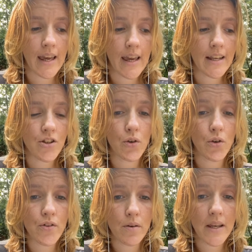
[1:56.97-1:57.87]
It should
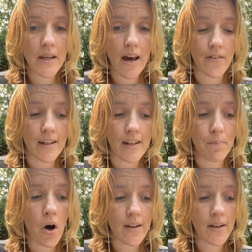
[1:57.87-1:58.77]
also be covered in
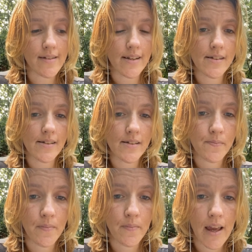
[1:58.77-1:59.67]
policies,
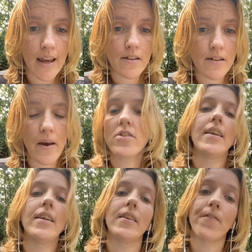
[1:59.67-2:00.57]

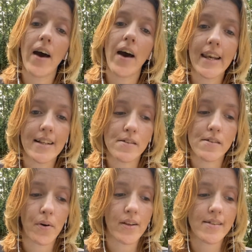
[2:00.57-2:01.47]
especially the finance
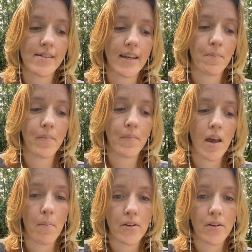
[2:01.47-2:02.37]
policy,
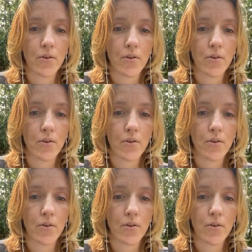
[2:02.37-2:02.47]
but